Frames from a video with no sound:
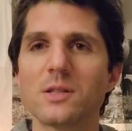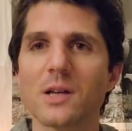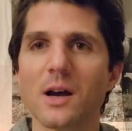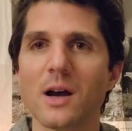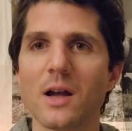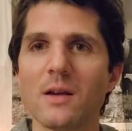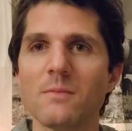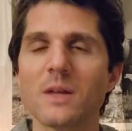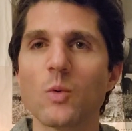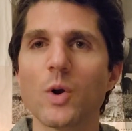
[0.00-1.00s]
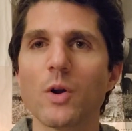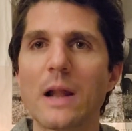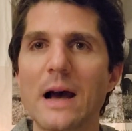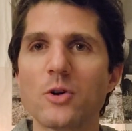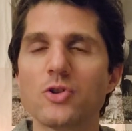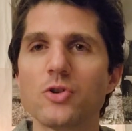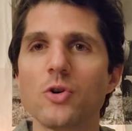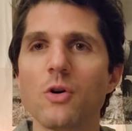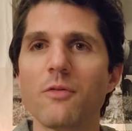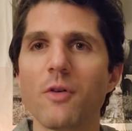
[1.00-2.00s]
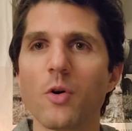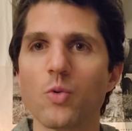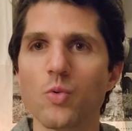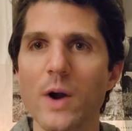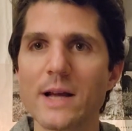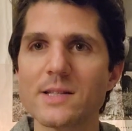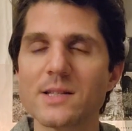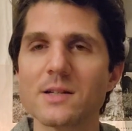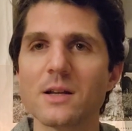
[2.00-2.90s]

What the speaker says: time that we're allowed to go for rest